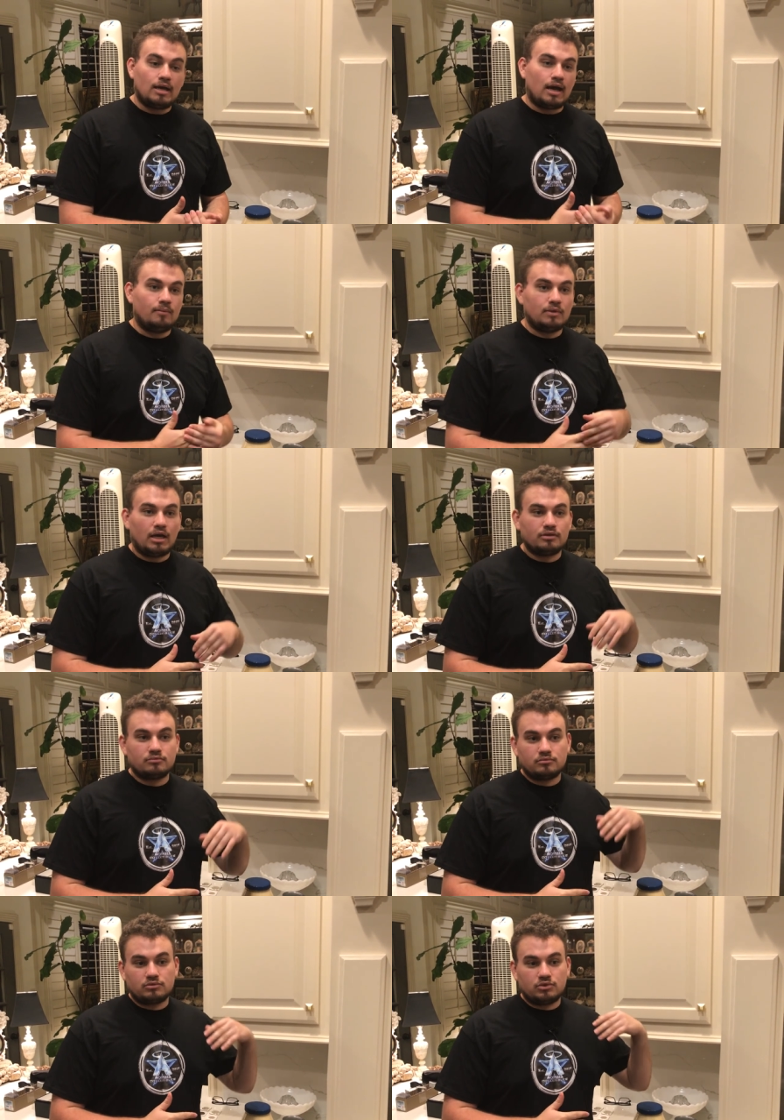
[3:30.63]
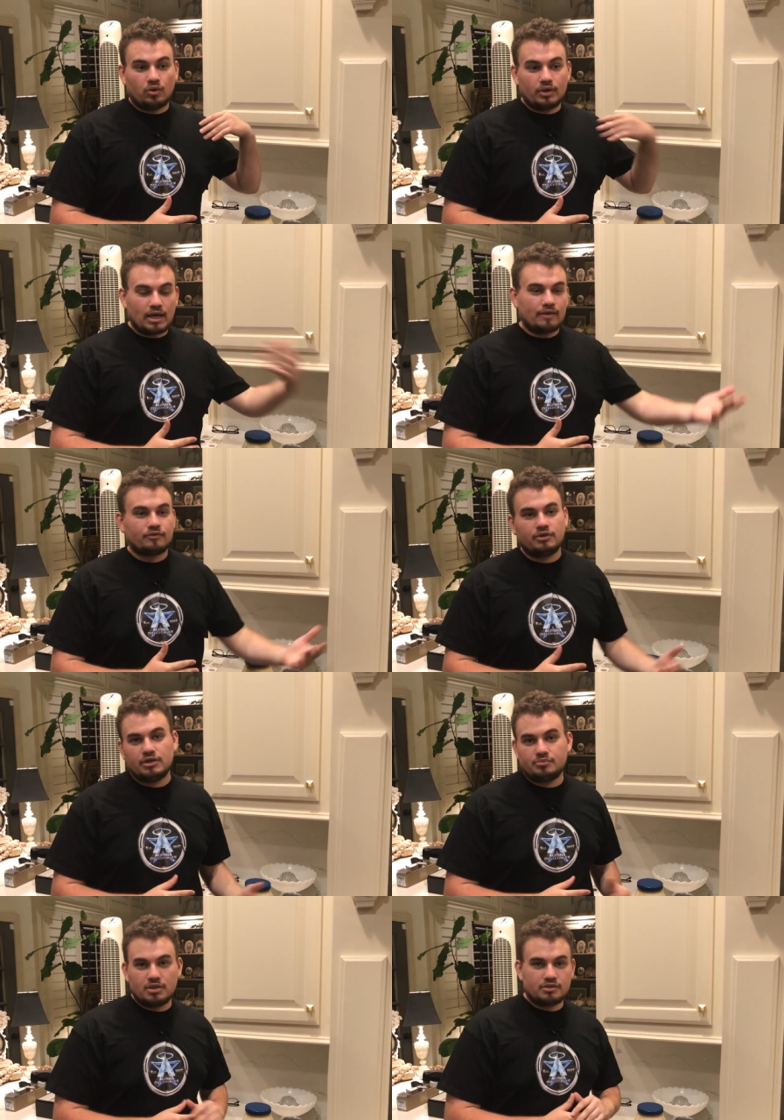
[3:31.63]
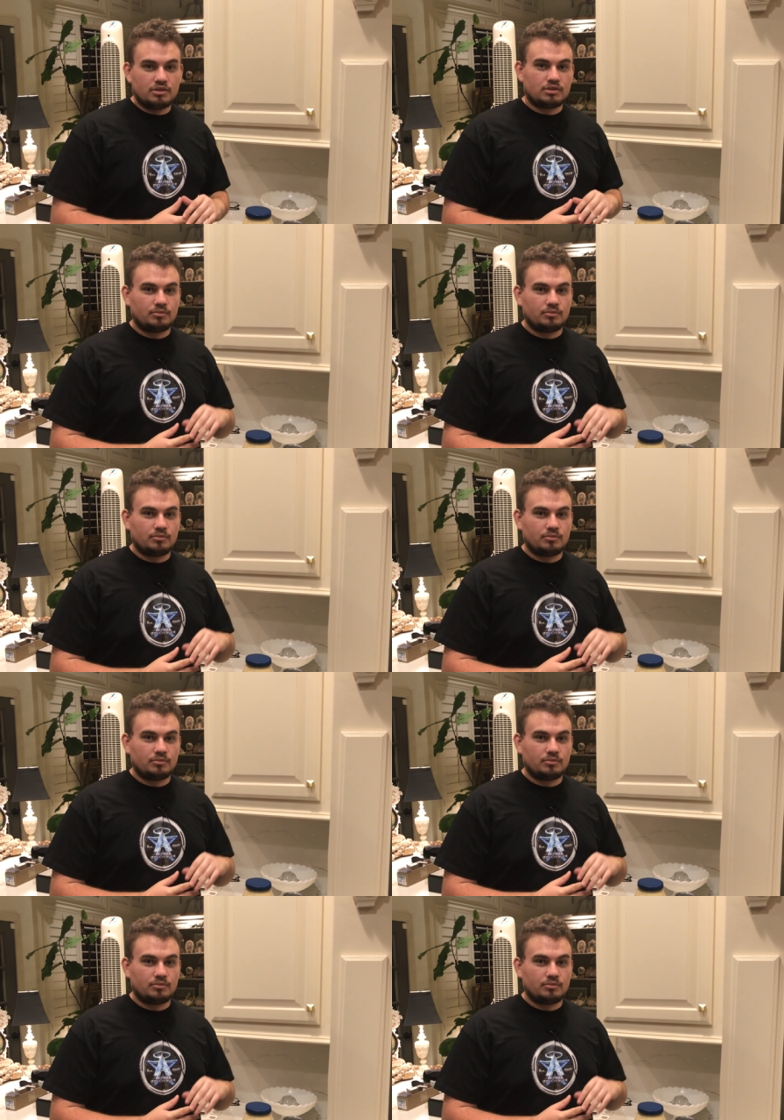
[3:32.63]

I'm not going after his business.